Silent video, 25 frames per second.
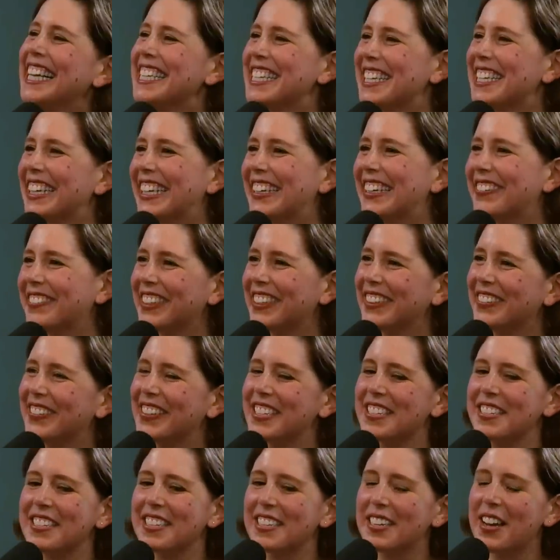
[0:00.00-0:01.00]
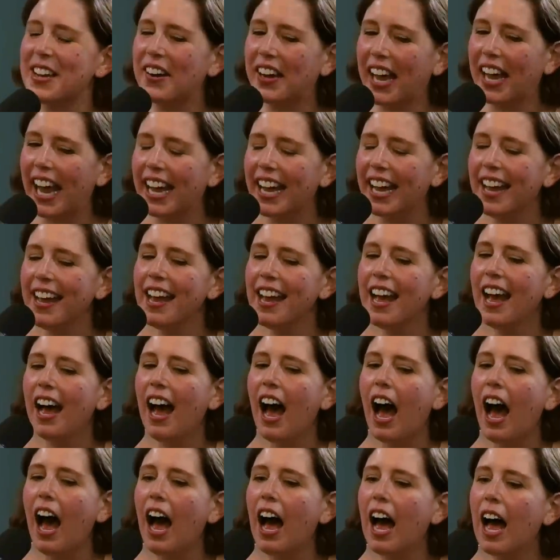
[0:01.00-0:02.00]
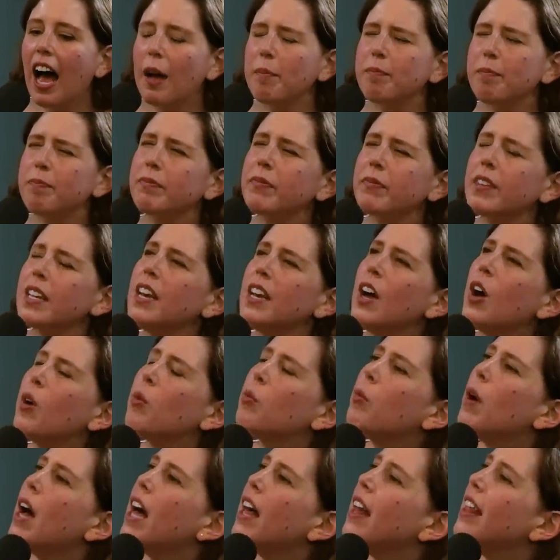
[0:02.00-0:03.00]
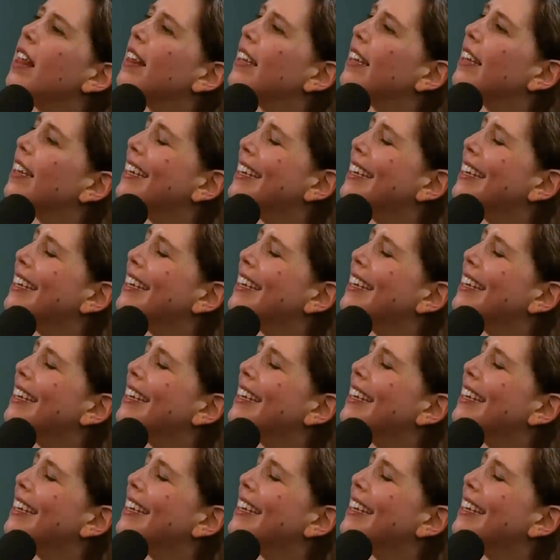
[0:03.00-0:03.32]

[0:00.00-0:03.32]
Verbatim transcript: Sorry, real question. Okay. Um, well,